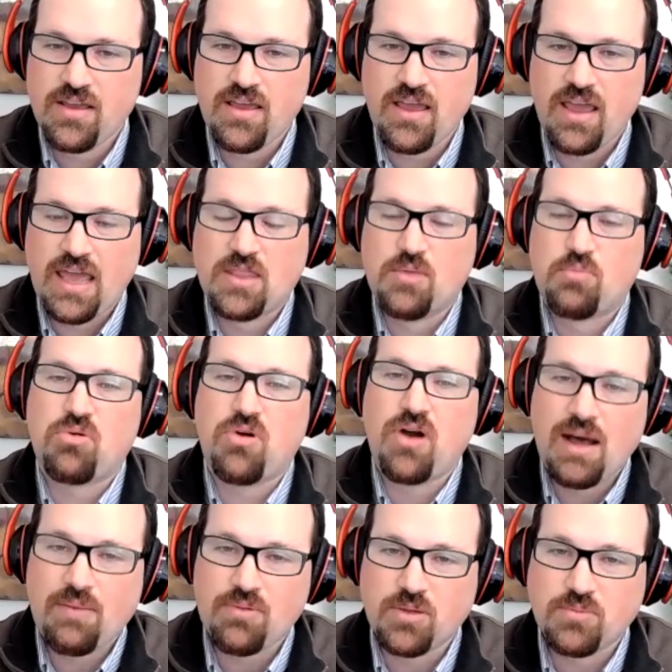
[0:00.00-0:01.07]
and the
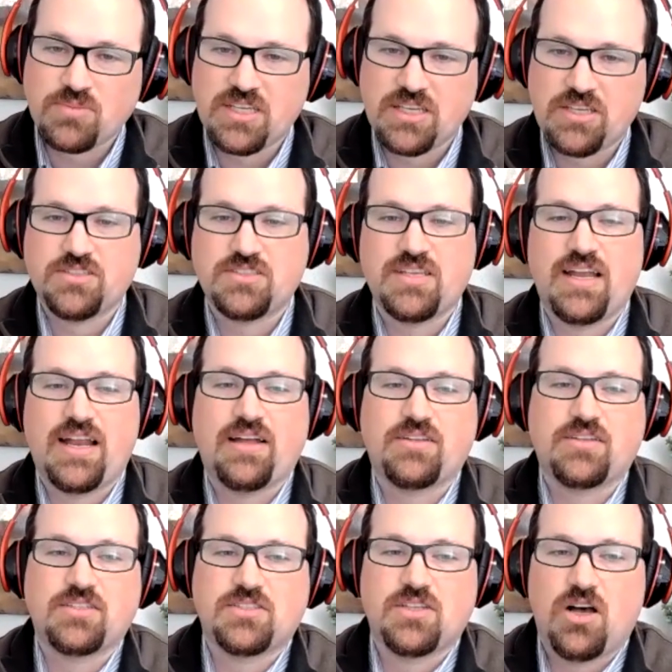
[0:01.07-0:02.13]
problems that you set
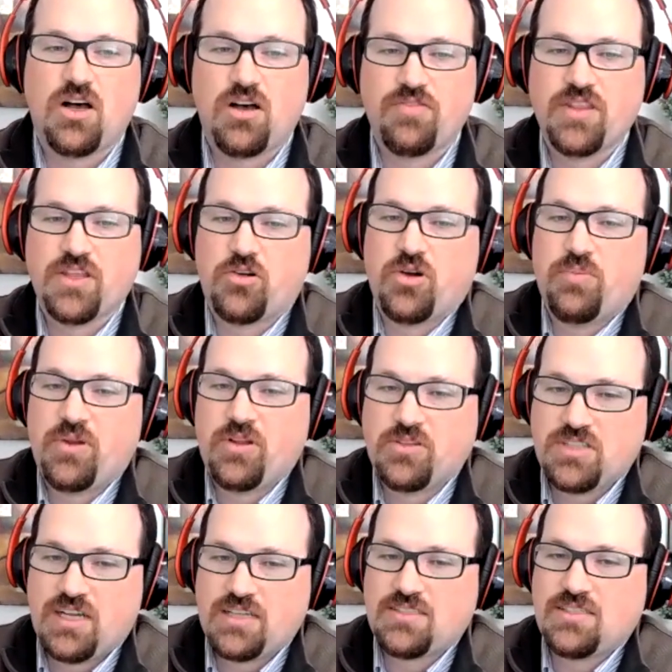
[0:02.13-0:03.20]
out to solve in the criminal
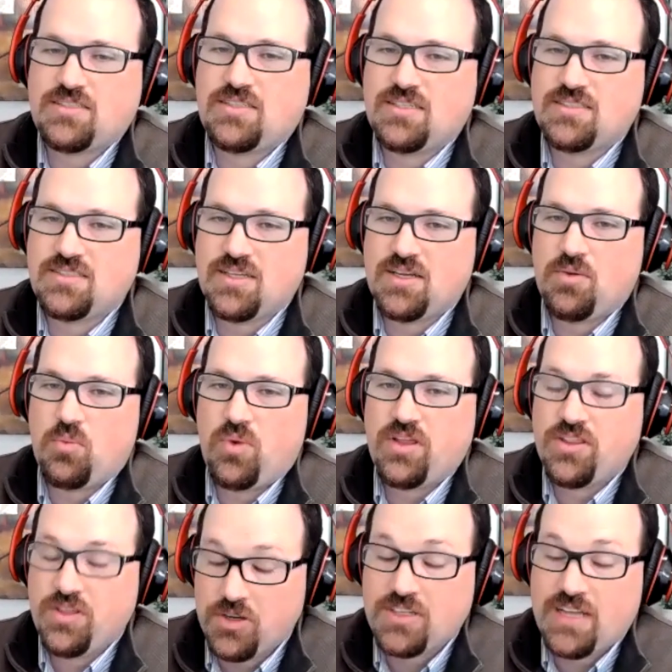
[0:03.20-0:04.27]
justice system
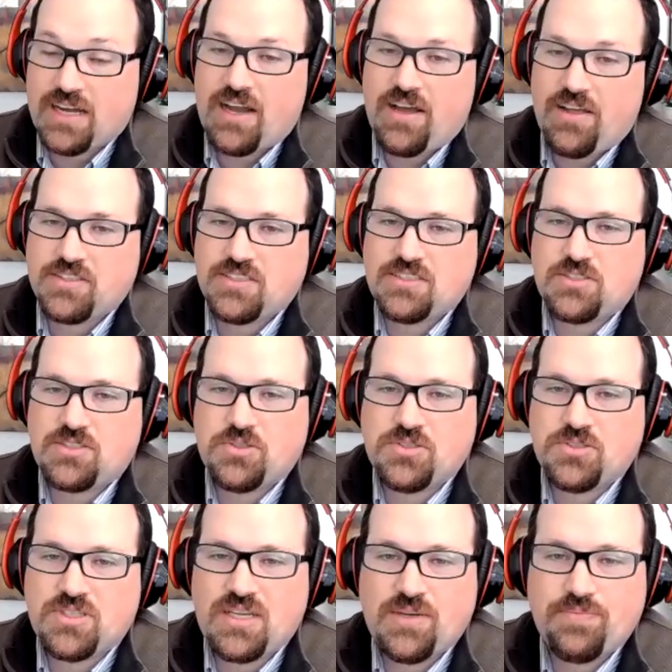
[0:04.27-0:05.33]
with your technology
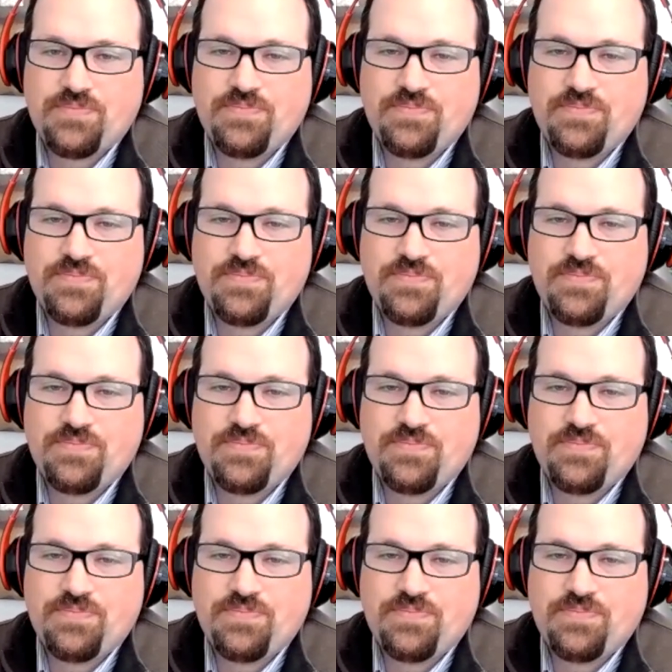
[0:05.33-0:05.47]
solution.